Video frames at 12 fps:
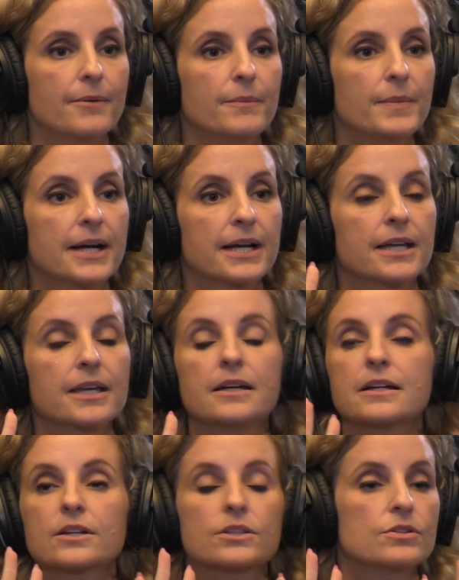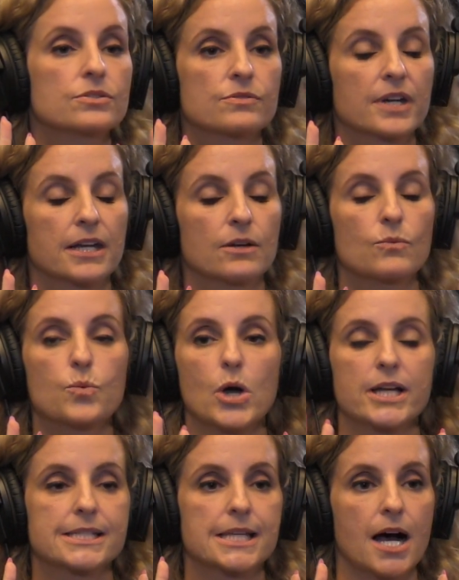My close rate
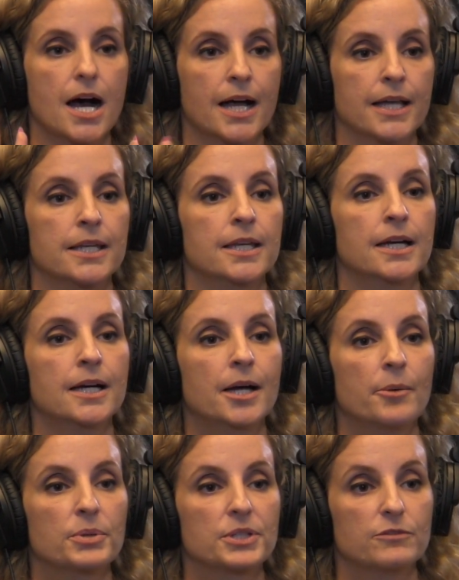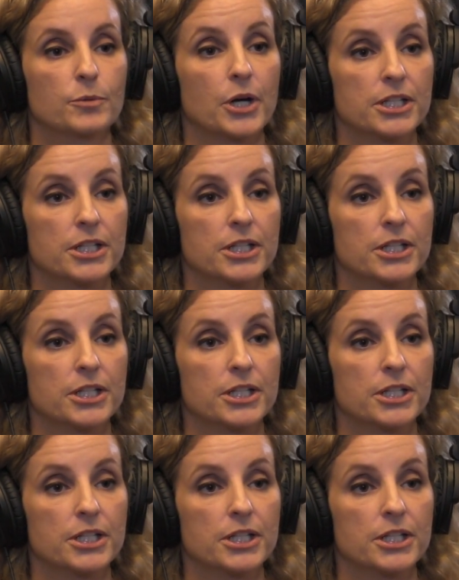was unbelievable.